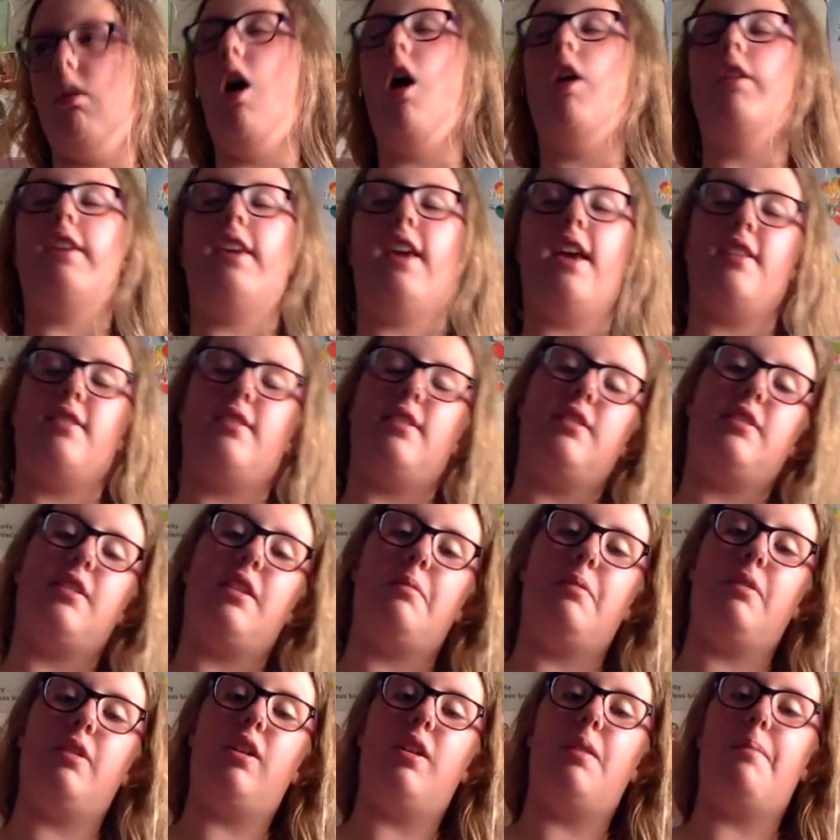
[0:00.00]
Yes, there's
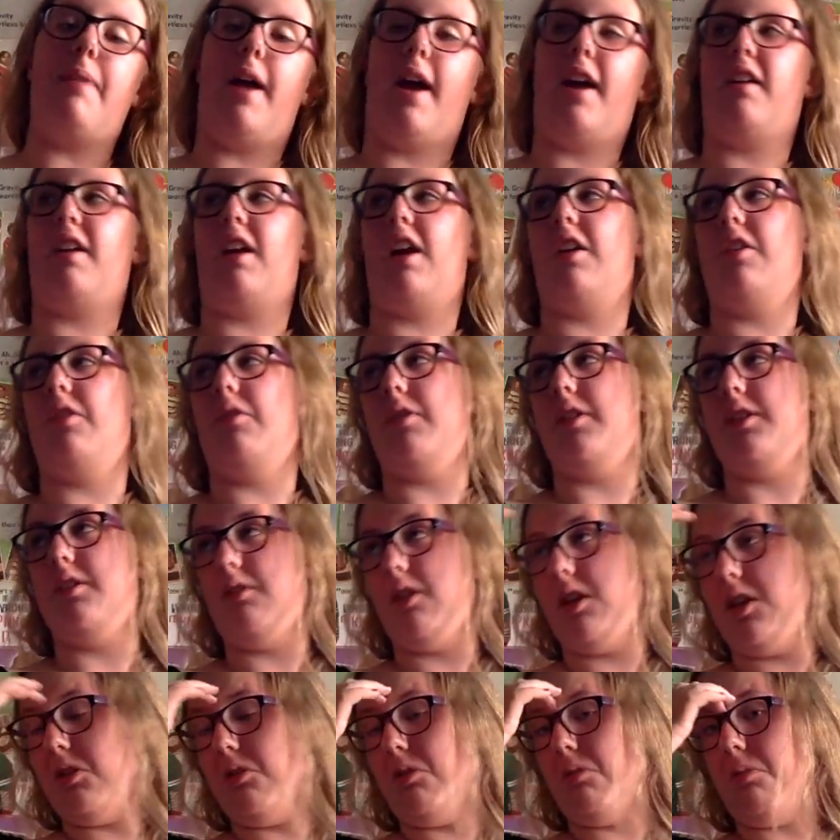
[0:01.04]
going to be a lot of background noise, so
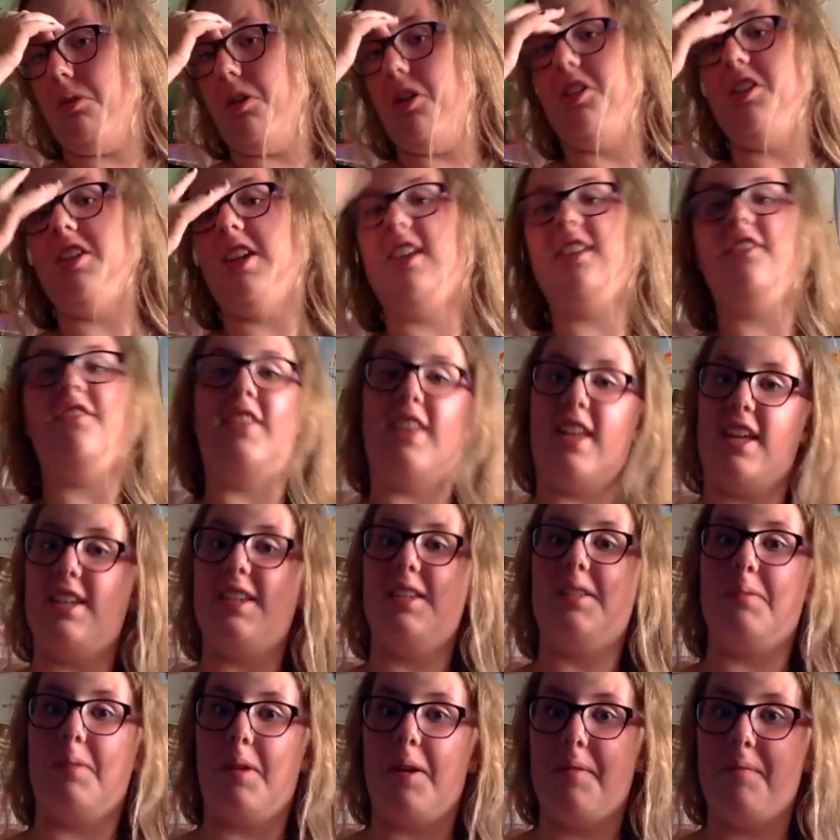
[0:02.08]
I do apologize for that
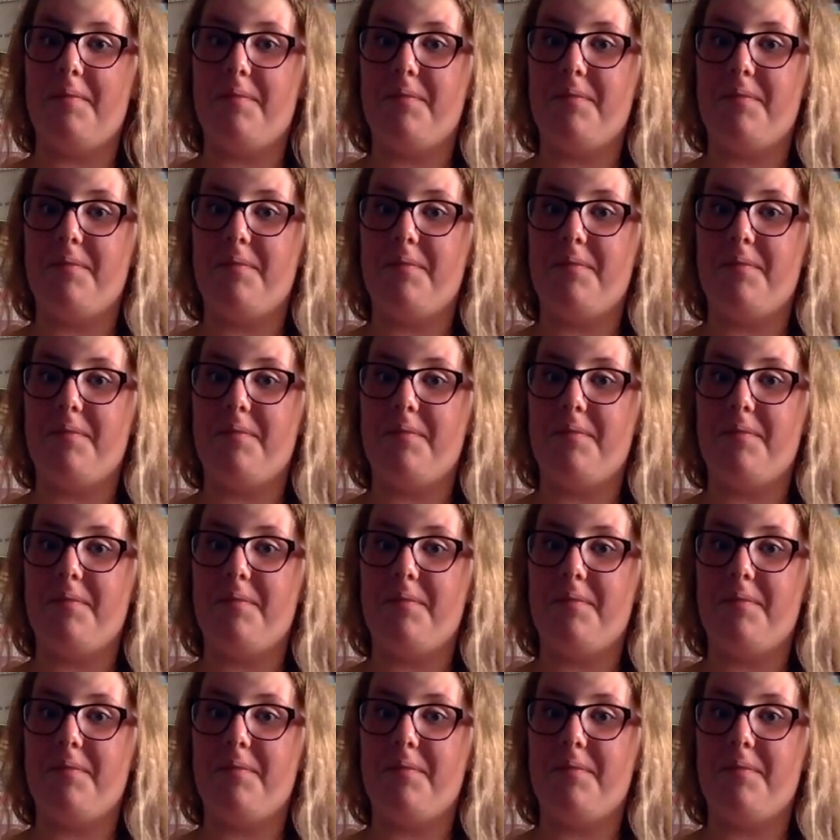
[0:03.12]
as well.